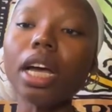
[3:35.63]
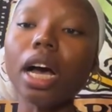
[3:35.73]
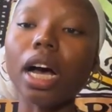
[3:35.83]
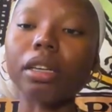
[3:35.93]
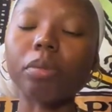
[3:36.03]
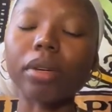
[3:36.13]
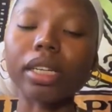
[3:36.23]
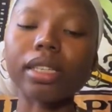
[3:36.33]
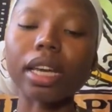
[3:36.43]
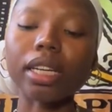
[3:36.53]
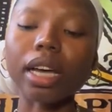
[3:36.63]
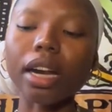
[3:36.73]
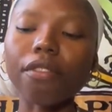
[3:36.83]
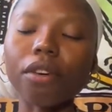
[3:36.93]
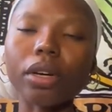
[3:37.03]
Spirit is saying kind
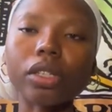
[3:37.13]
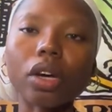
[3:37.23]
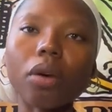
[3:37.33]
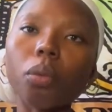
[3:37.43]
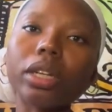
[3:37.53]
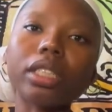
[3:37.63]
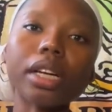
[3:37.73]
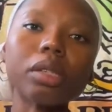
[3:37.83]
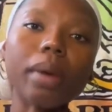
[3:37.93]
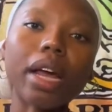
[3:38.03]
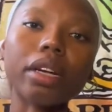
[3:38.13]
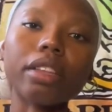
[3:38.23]
of focus on what does matter.